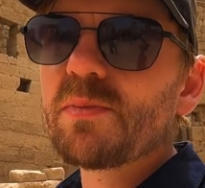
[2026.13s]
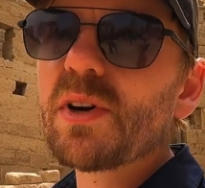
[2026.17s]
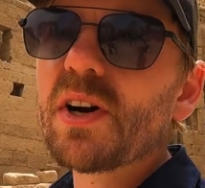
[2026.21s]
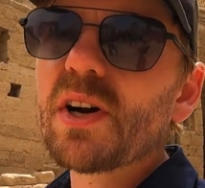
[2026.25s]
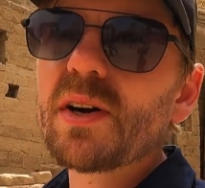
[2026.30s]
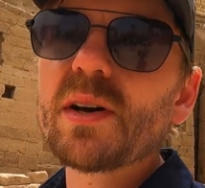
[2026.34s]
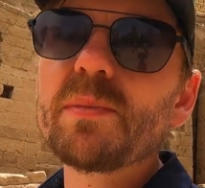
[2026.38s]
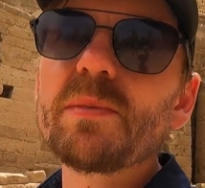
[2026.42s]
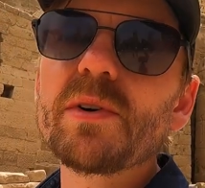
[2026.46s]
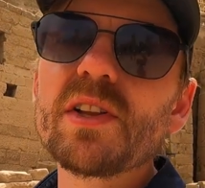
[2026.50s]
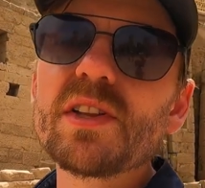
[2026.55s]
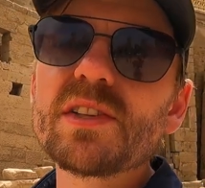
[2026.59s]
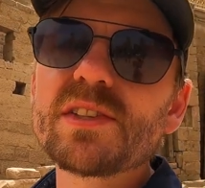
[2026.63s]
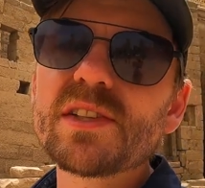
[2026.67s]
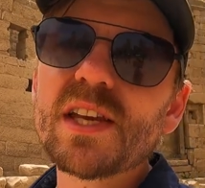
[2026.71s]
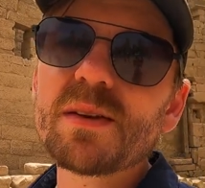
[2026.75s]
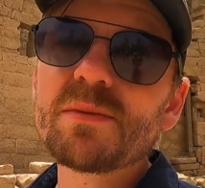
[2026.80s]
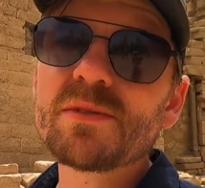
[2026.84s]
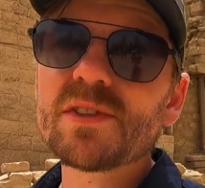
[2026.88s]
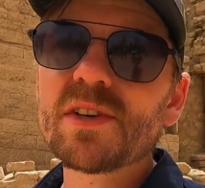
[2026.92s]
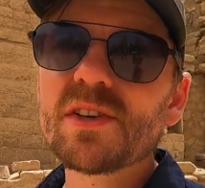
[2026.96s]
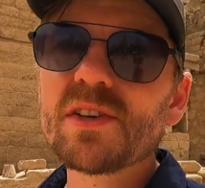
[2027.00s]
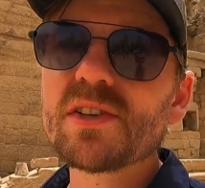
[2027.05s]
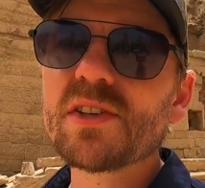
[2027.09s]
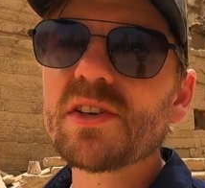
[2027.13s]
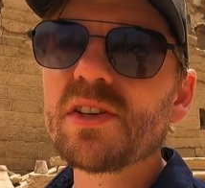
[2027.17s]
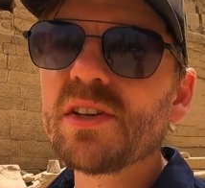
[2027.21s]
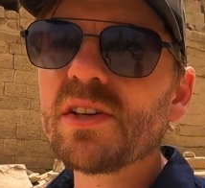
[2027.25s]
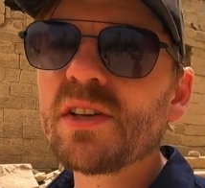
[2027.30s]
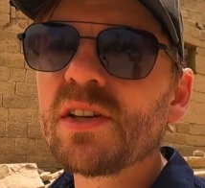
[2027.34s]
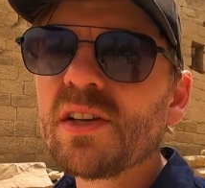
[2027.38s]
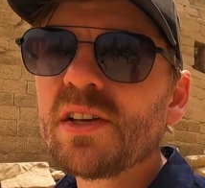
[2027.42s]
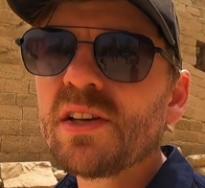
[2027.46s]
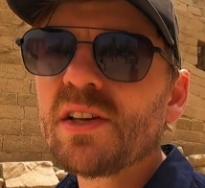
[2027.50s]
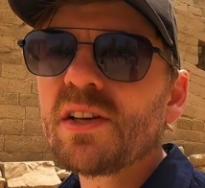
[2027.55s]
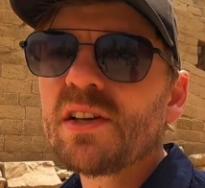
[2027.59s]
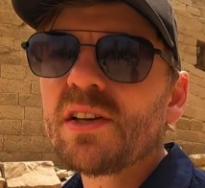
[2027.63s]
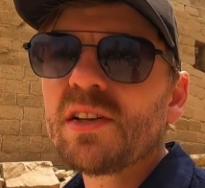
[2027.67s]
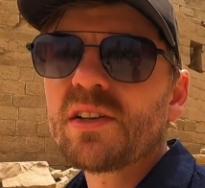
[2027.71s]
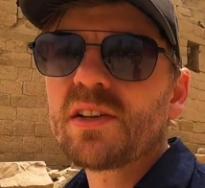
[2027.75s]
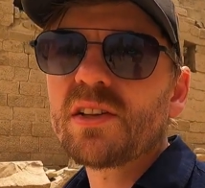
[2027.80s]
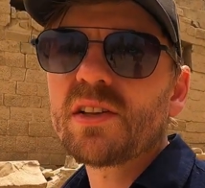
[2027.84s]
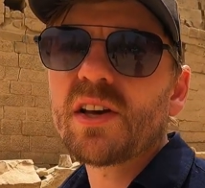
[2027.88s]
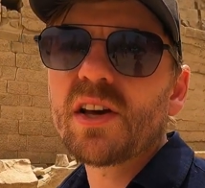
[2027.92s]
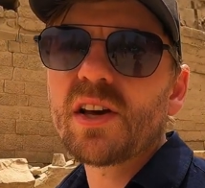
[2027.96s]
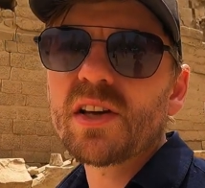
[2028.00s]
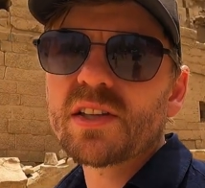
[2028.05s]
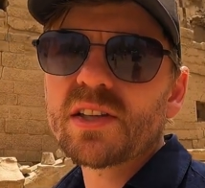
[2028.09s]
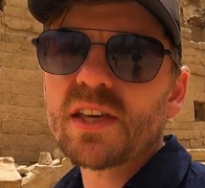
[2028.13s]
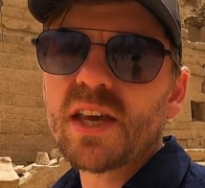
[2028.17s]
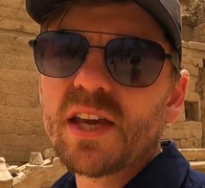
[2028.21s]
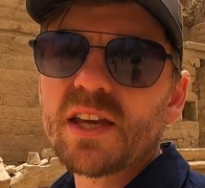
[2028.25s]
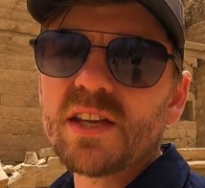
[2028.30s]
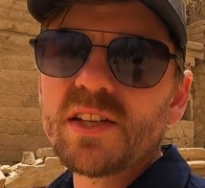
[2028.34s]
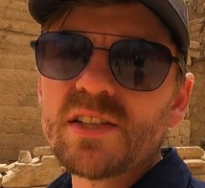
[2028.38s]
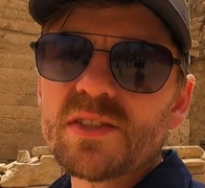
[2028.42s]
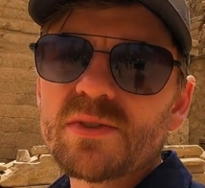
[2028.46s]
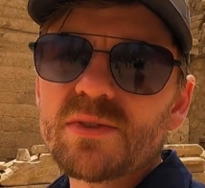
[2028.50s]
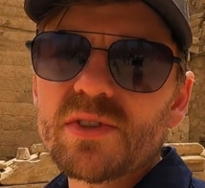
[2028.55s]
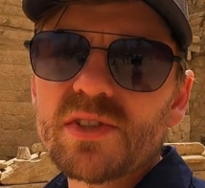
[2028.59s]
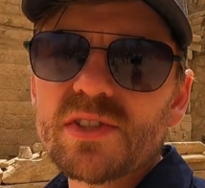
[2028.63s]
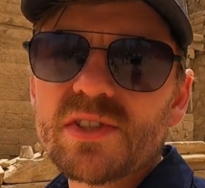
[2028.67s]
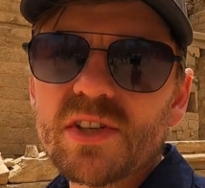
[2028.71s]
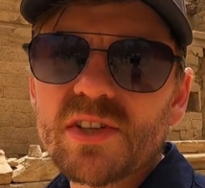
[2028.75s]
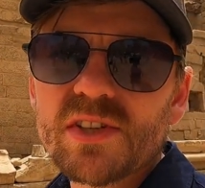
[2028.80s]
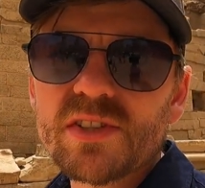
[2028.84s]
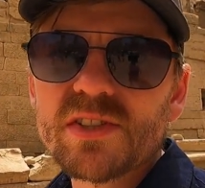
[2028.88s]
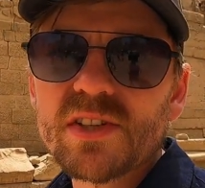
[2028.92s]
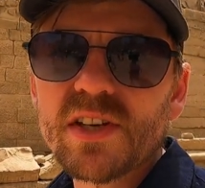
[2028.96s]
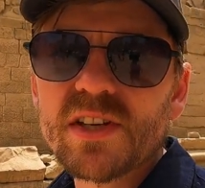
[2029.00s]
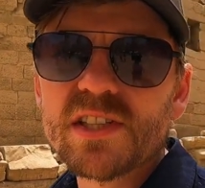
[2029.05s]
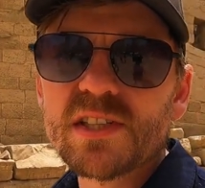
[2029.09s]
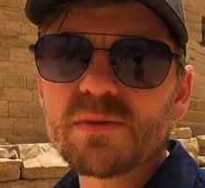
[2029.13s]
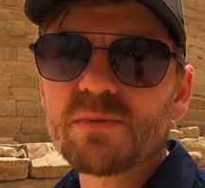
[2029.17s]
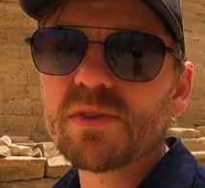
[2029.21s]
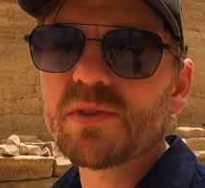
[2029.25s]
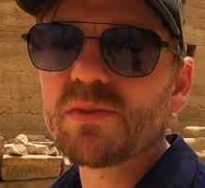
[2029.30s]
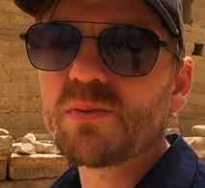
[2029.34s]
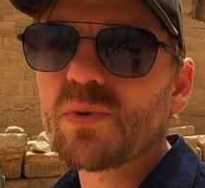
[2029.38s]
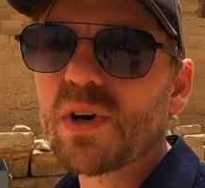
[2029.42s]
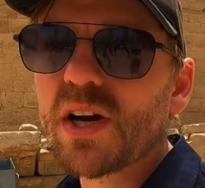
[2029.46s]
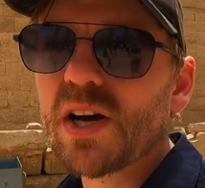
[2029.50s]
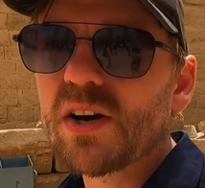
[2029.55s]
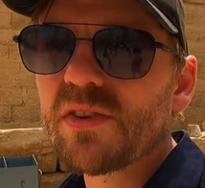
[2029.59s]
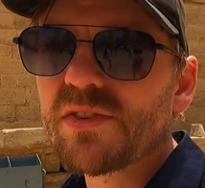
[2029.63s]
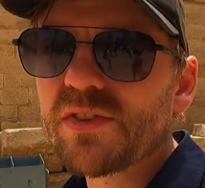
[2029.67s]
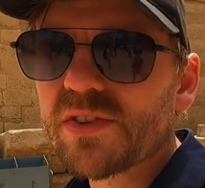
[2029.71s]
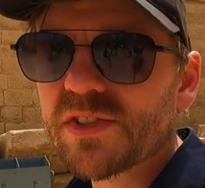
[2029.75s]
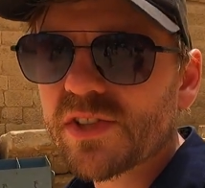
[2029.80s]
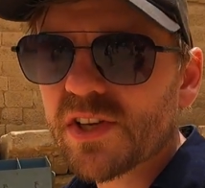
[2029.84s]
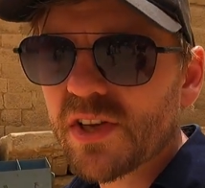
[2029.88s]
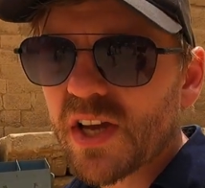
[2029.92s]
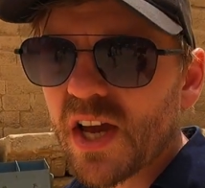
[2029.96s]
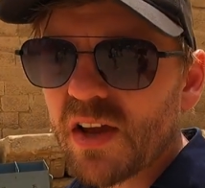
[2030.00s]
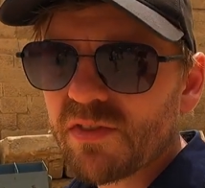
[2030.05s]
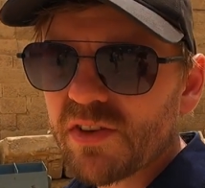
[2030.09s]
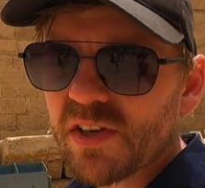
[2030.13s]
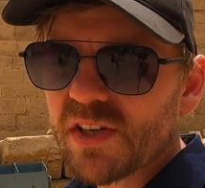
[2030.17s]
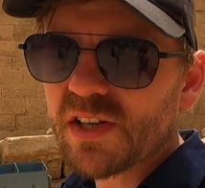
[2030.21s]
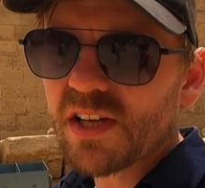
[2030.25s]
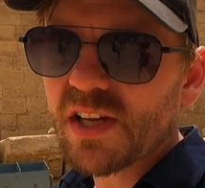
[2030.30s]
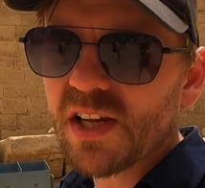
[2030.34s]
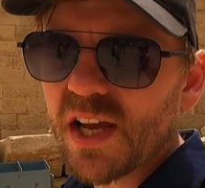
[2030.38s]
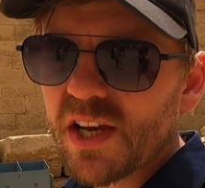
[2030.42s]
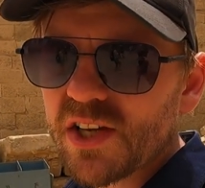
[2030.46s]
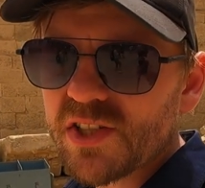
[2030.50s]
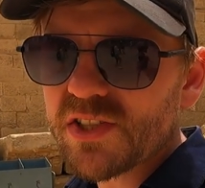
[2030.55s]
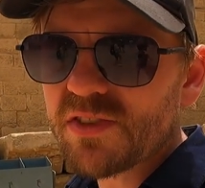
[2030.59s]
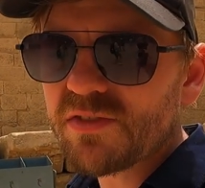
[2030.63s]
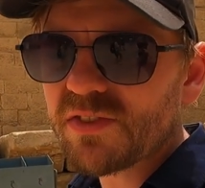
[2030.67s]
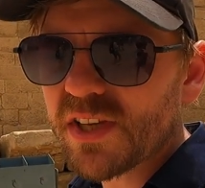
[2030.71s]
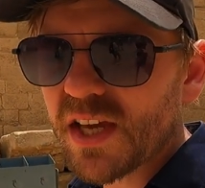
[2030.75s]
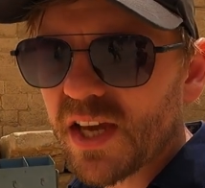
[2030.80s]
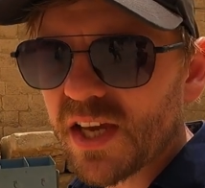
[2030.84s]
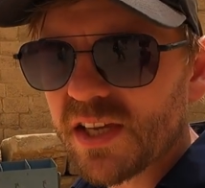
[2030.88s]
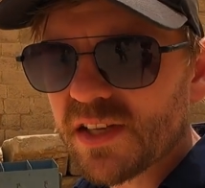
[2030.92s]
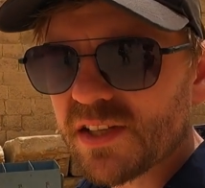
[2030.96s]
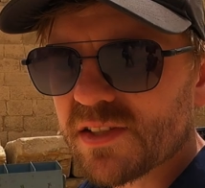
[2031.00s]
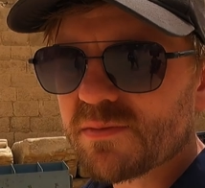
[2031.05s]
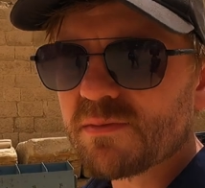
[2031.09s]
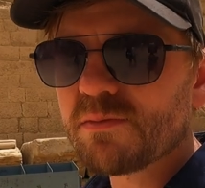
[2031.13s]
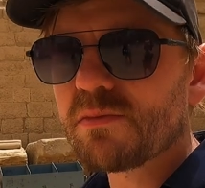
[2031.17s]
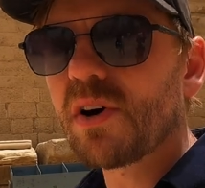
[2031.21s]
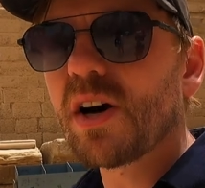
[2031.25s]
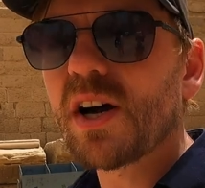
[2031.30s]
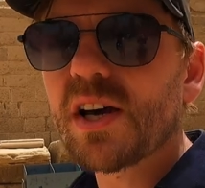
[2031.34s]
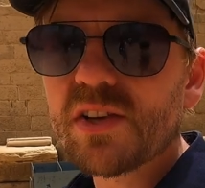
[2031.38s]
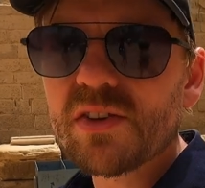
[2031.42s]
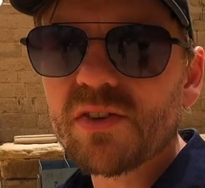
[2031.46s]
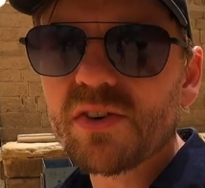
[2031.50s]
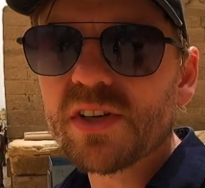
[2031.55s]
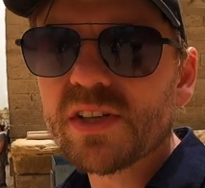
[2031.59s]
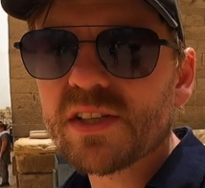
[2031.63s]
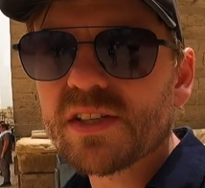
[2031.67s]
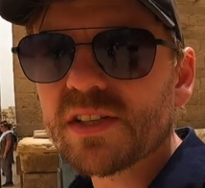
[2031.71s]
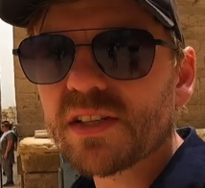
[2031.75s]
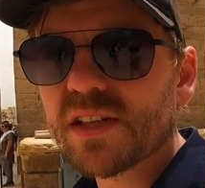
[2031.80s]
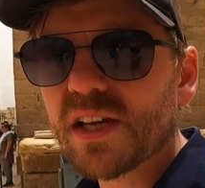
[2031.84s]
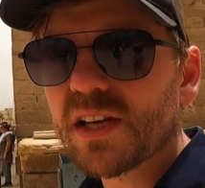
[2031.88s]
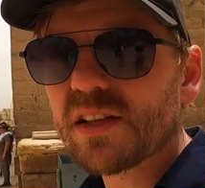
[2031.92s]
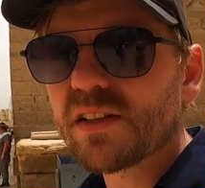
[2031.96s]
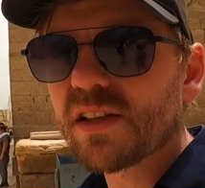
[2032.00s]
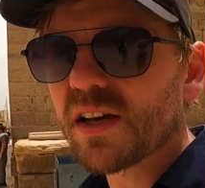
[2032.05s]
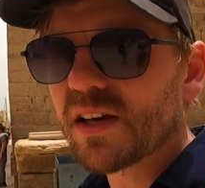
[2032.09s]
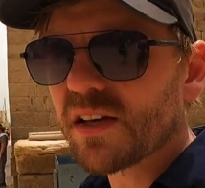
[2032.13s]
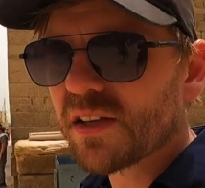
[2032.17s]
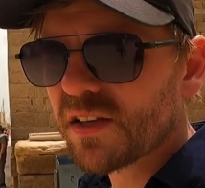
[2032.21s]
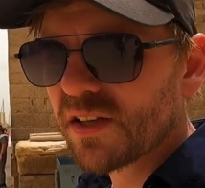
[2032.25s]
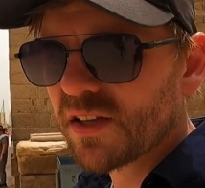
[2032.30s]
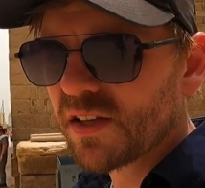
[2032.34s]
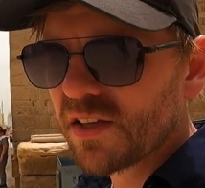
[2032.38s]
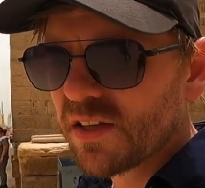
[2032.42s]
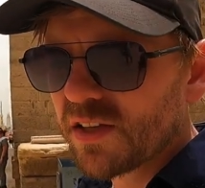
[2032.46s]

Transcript: But by the same token, uh, canes are associated with wealth, and so having a collection of canes might not indicate that.